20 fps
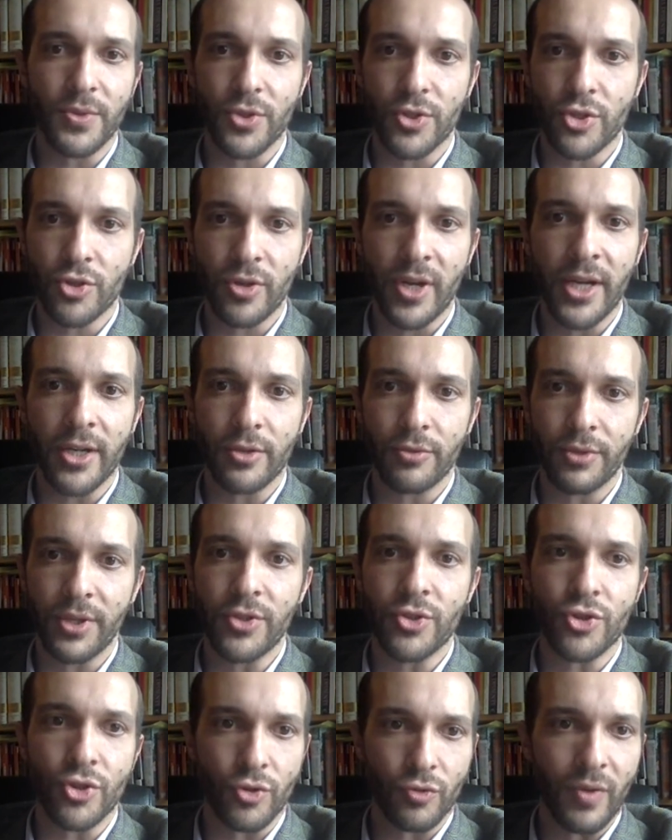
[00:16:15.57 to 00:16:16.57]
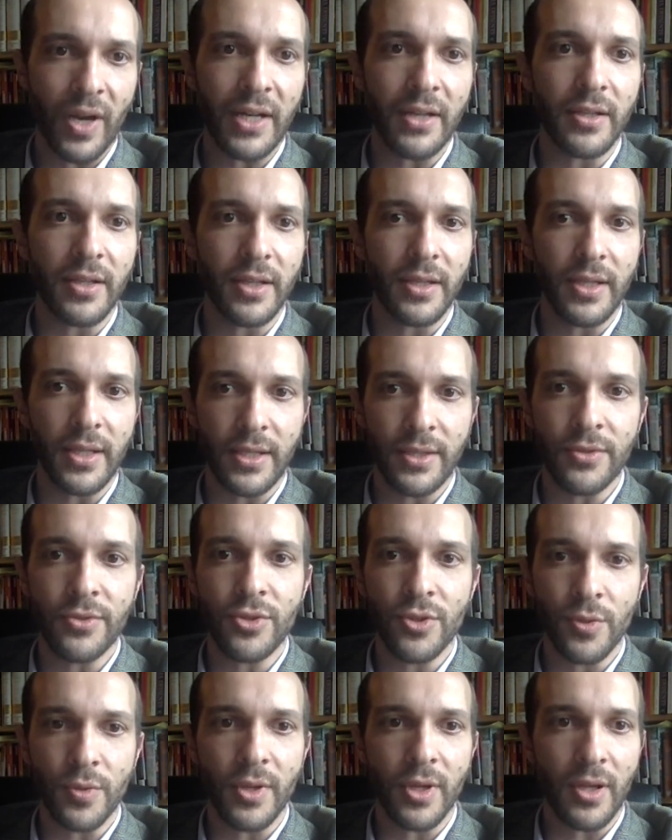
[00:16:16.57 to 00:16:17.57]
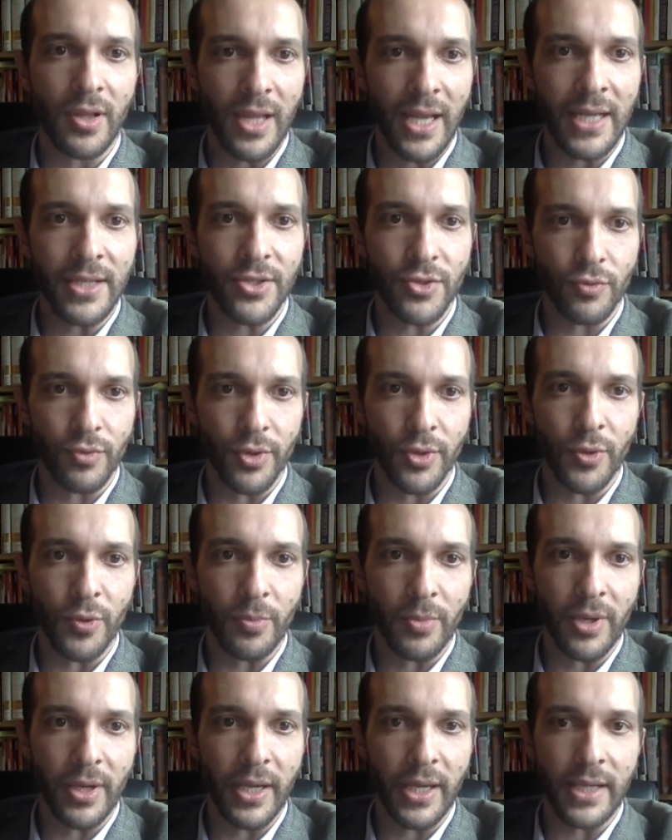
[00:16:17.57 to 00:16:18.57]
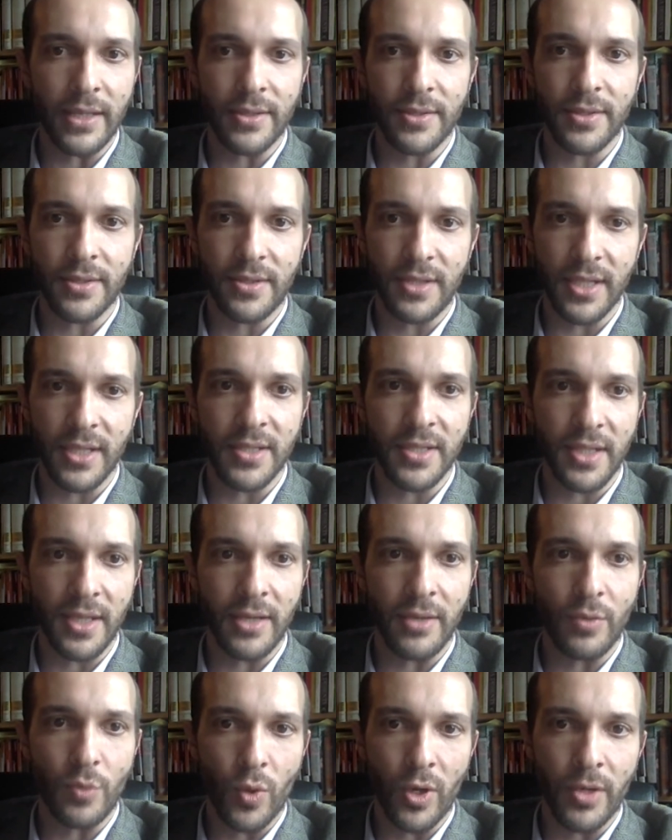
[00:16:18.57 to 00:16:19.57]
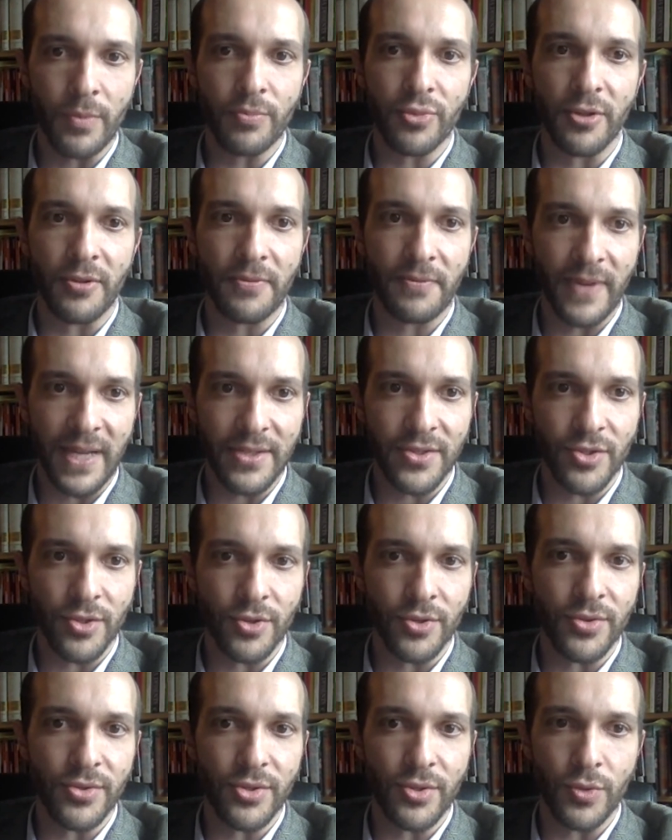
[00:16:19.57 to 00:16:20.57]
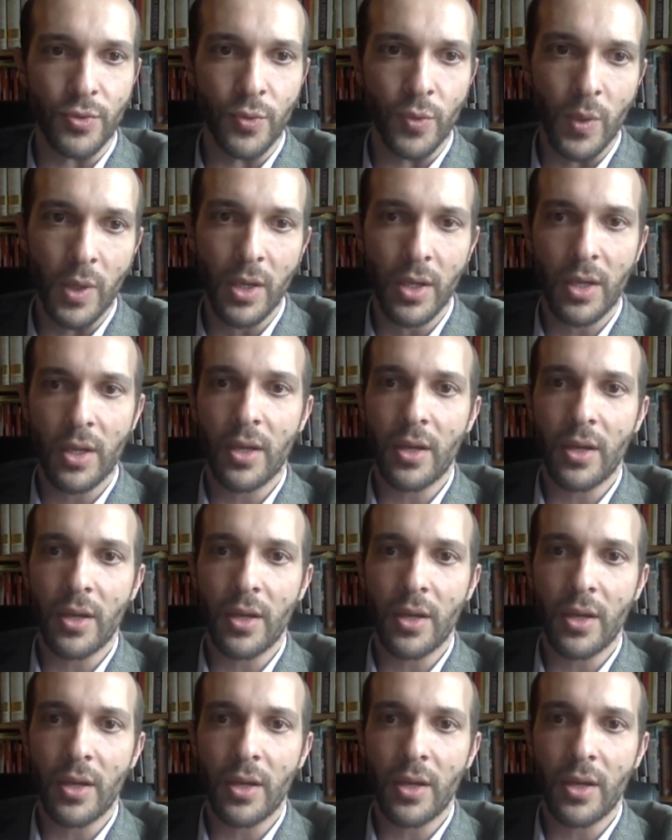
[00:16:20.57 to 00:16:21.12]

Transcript: which is try to reach directly into the classroom and dictate what professors who